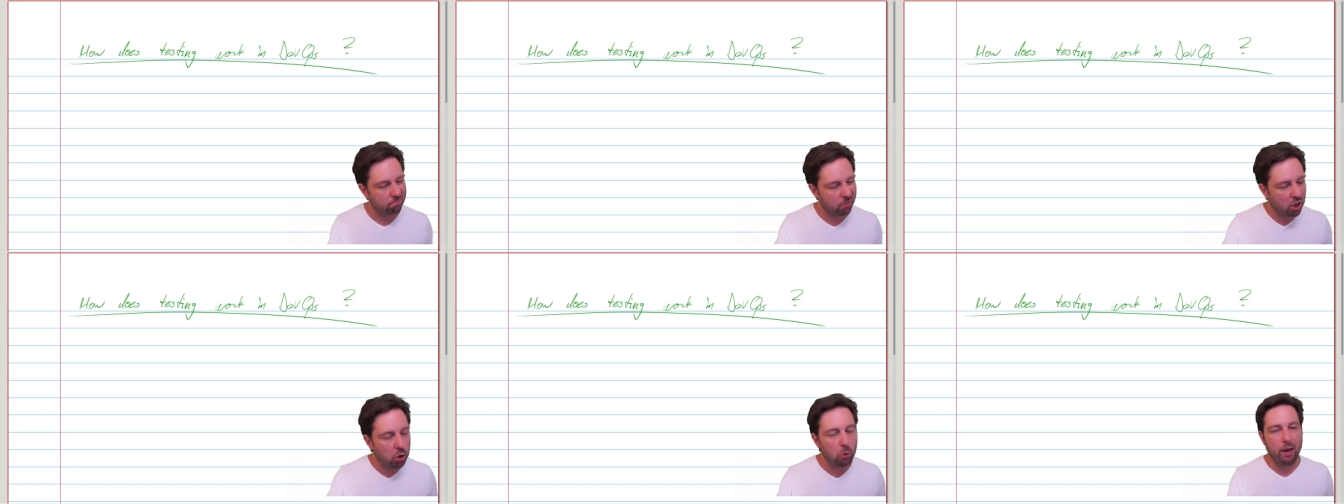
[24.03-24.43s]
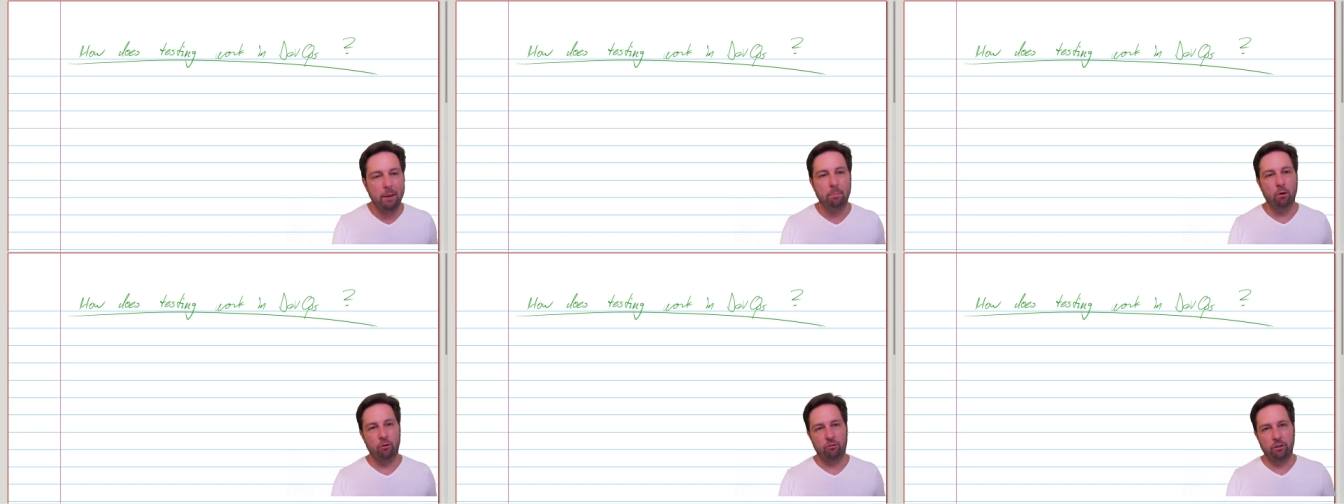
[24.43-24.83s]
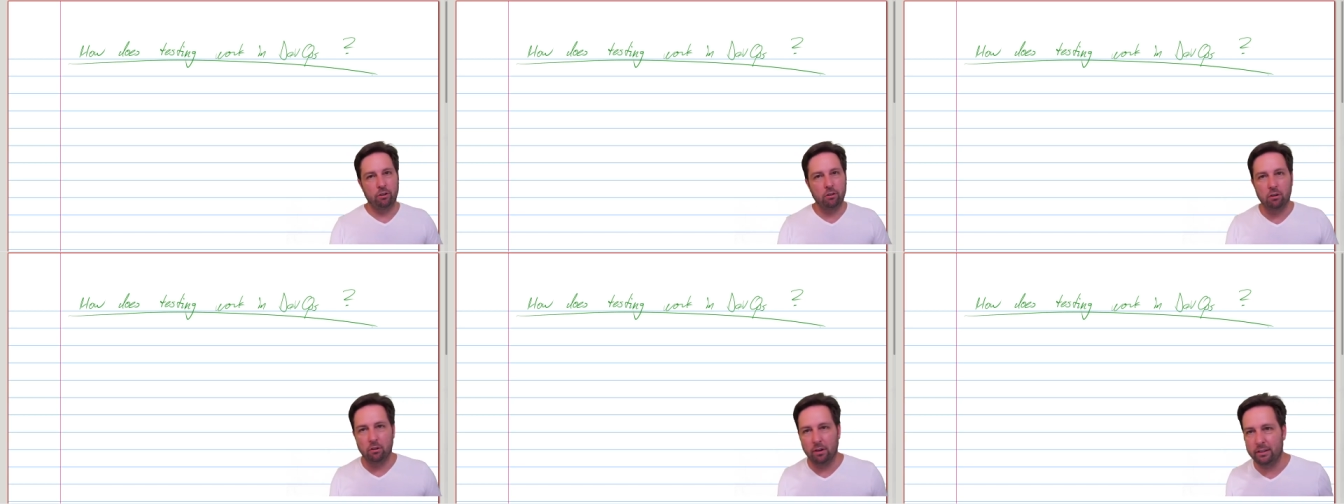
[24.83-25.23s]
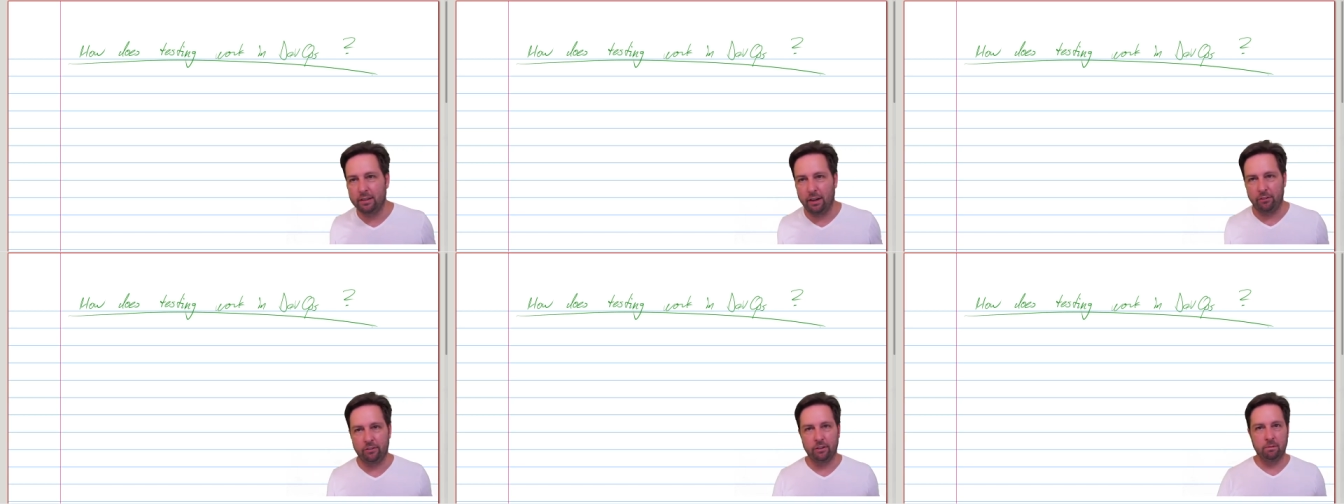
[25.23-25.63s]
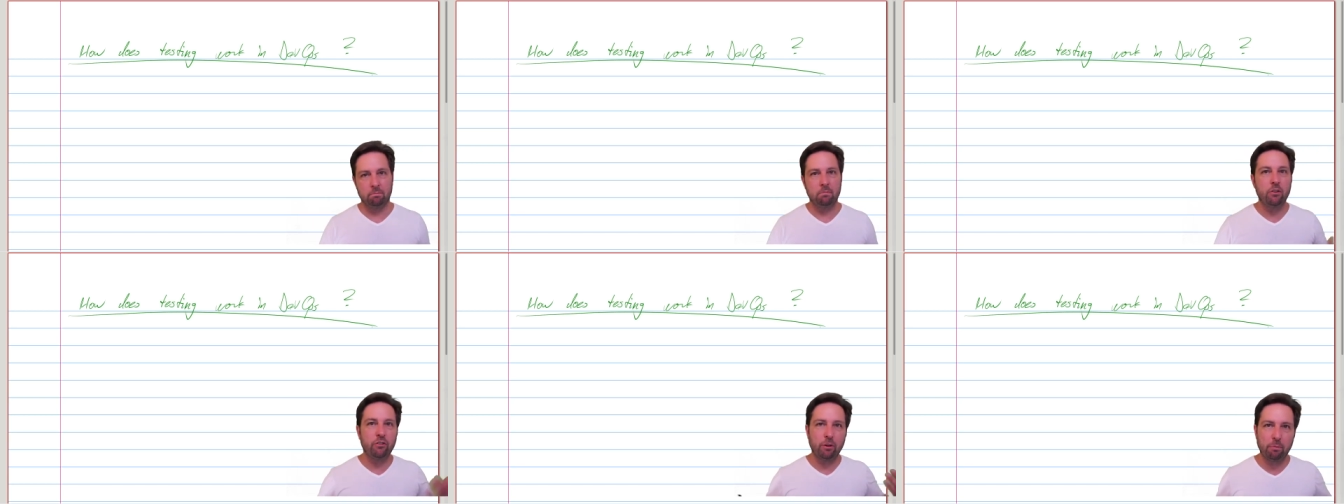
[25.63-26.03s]
QA person, you know, a tester.
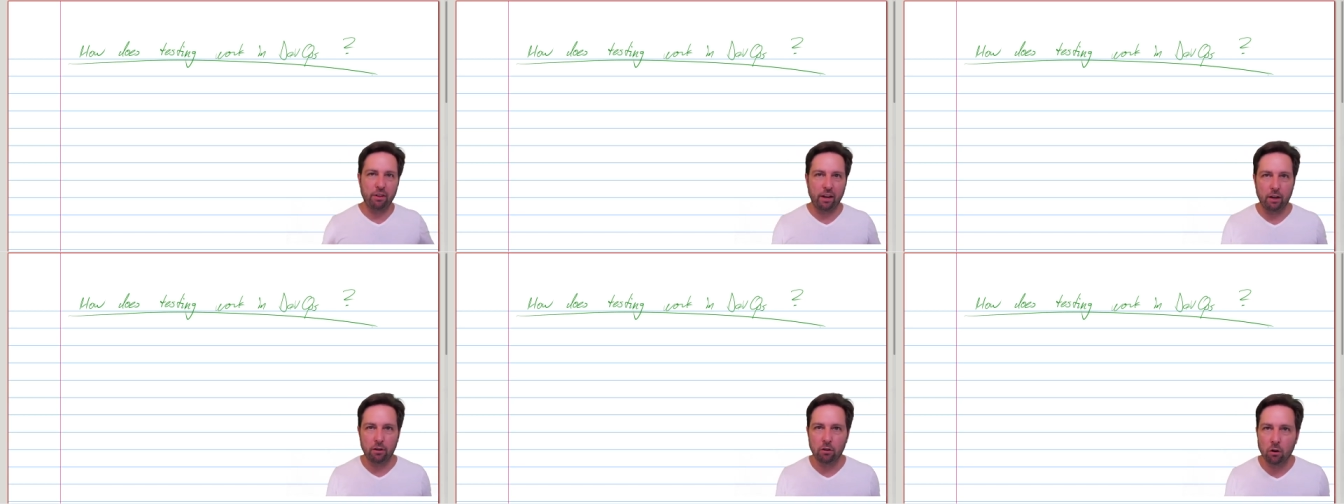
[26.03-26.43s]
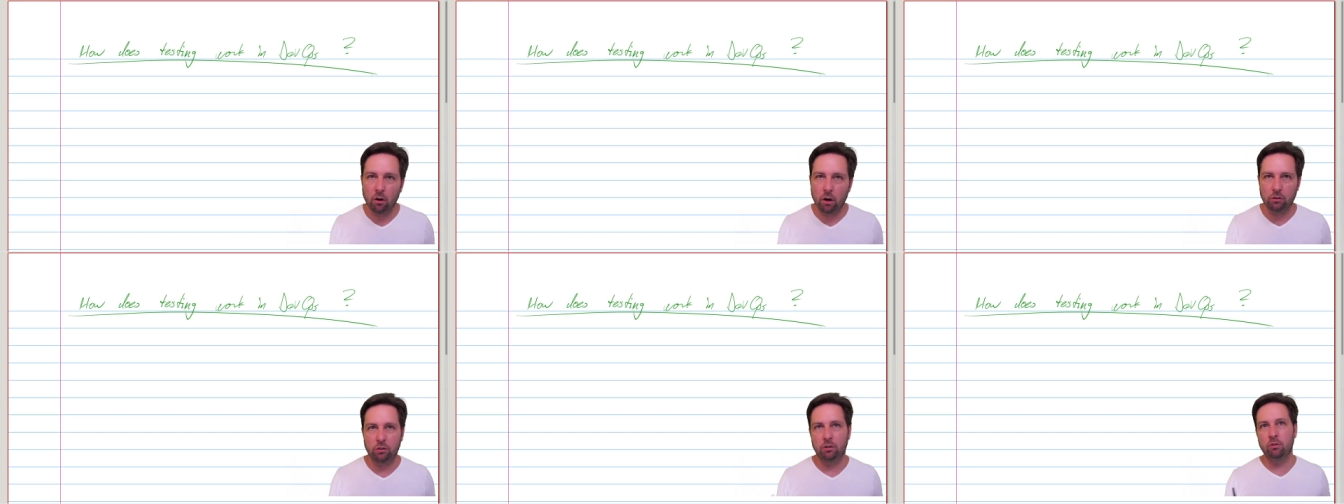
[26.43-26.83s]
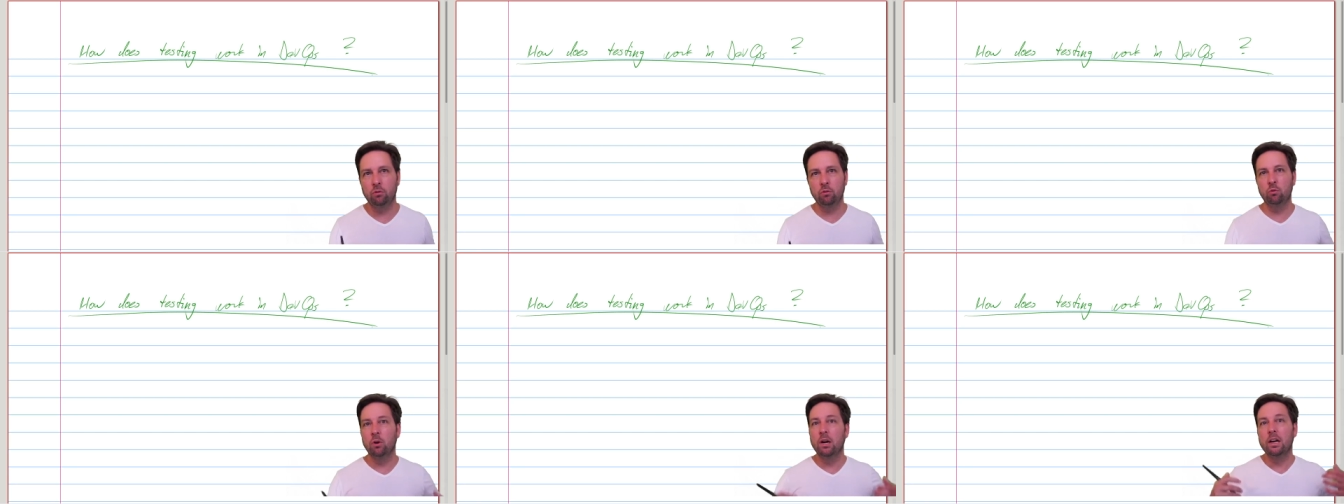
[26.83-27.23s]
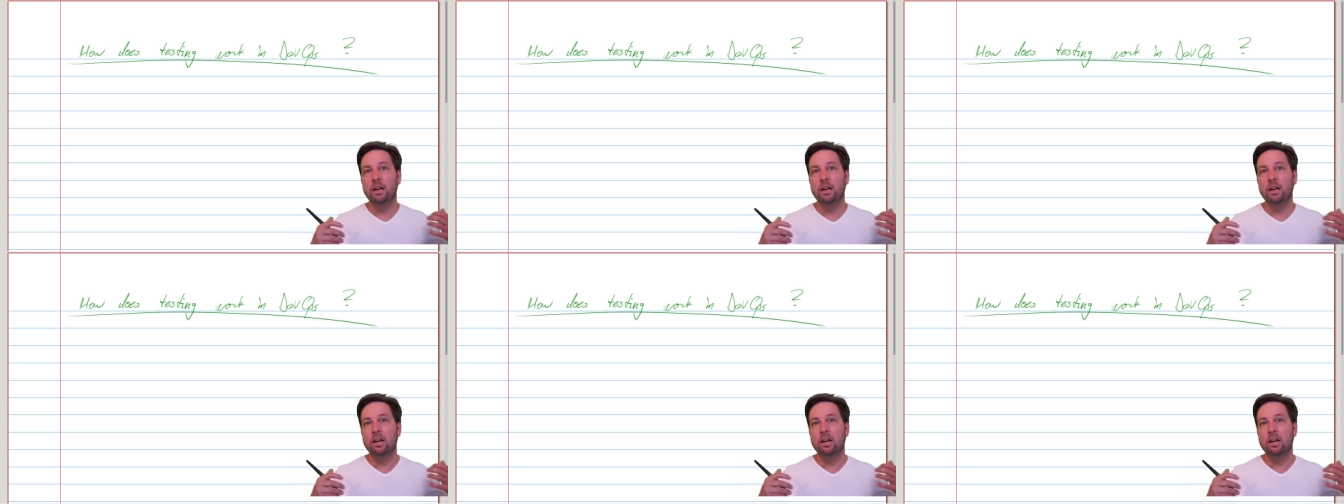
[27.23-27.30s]
It's something I know how to do.